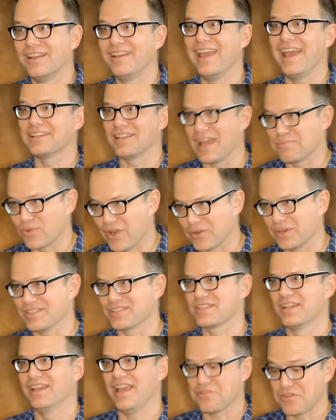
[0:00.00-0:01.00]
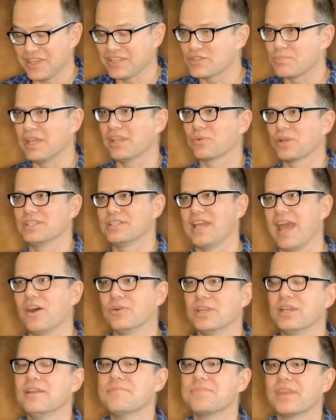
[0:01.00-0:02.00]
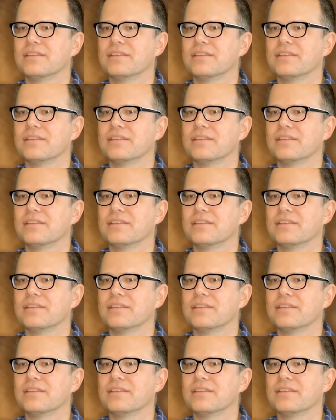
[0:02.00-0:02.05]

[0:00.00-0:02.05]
and libraries and things being written down.